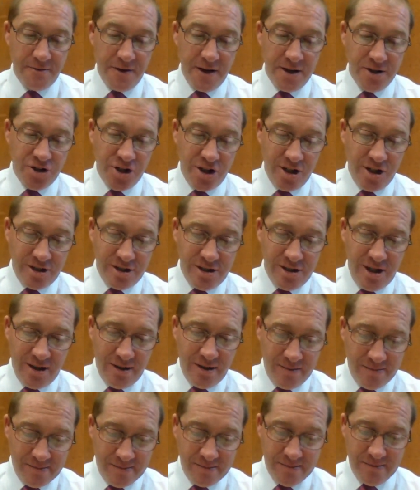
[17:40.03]
Fetching, isn't
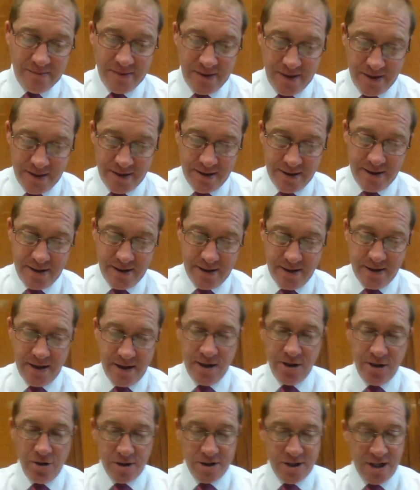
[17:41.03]
it?
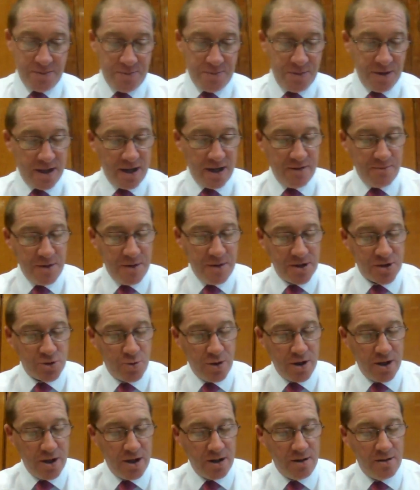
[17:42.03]
He got up and gave me a
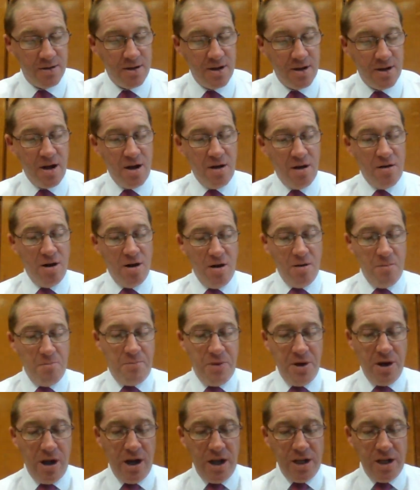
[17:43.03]
twirl.
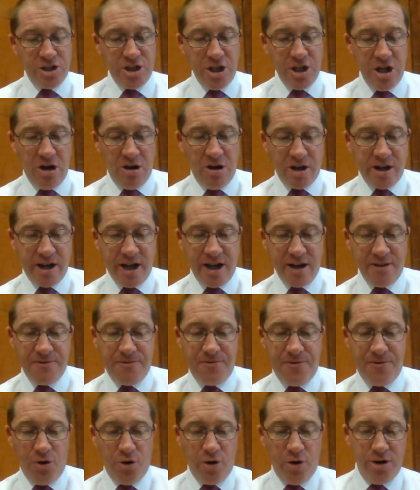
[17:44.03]
Burlington Arcade,
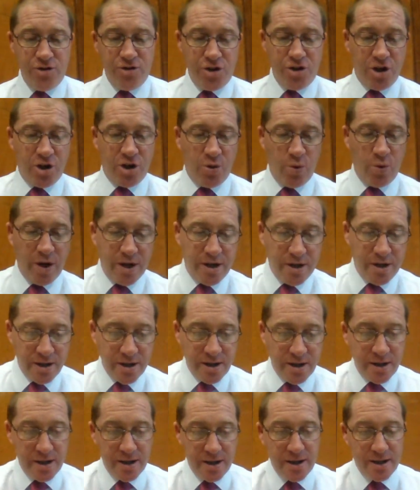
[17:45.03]
400 quid.
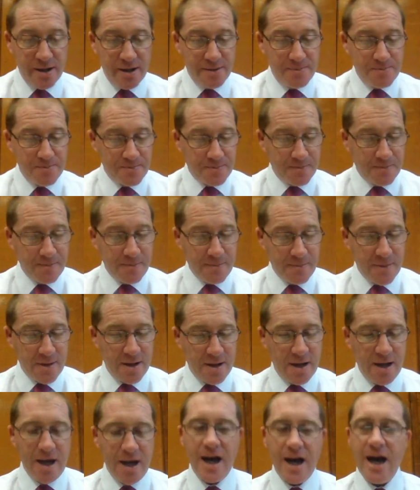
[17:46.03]

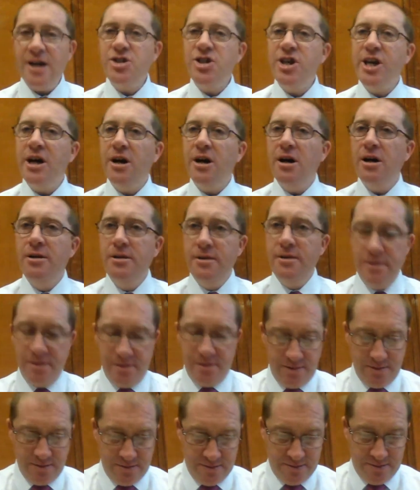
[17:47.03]
How'd you get on?
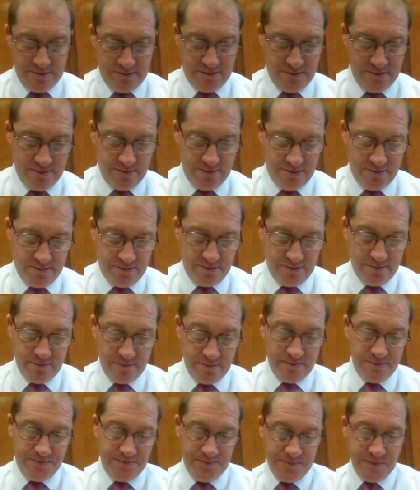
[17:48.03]

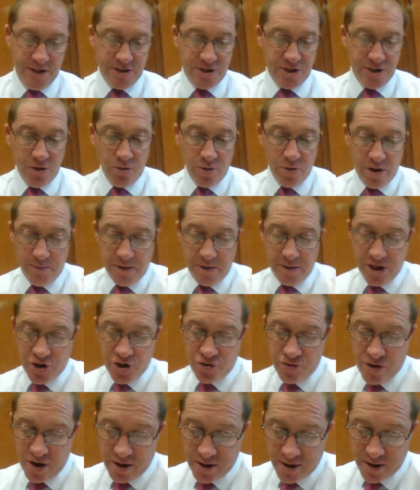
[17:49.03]
I told him and he
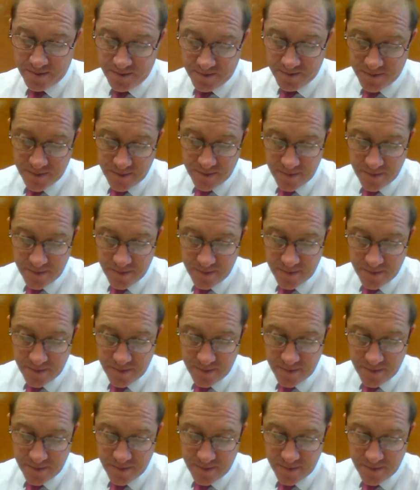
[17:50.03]
shrugged.